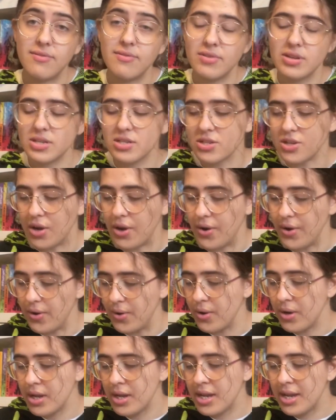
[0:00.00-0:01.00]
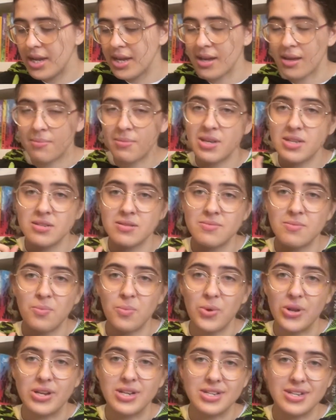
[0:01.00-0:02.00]
So give me some
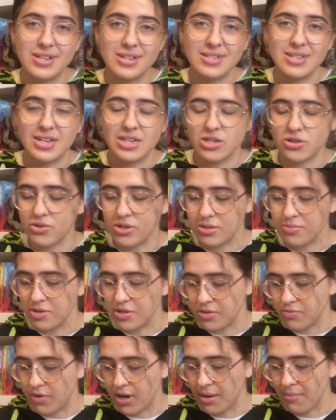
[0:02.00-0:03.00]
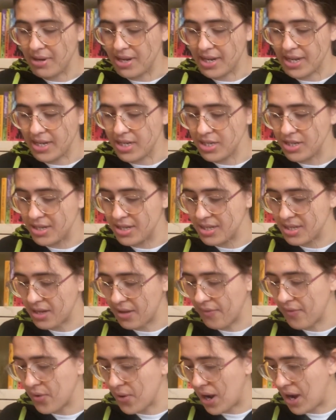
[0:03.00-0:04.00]
winter / Christmas recommendations if
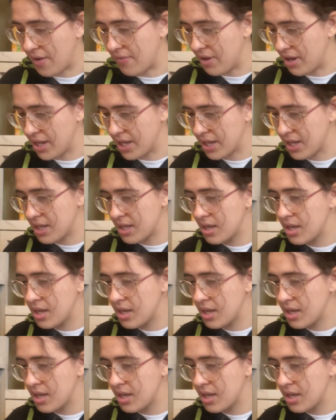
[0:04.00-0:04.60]
you have any,